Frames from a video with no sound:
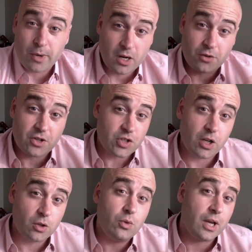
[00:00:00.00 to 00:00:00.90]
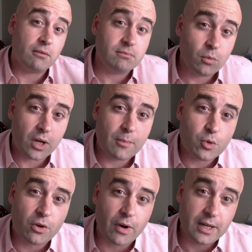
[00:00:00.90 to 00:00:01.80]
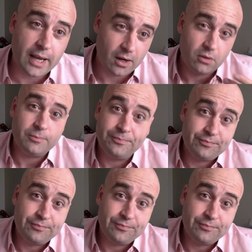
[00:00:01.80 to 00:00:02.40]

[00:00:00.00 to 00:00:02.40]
By contrast, including what I'm doing right now,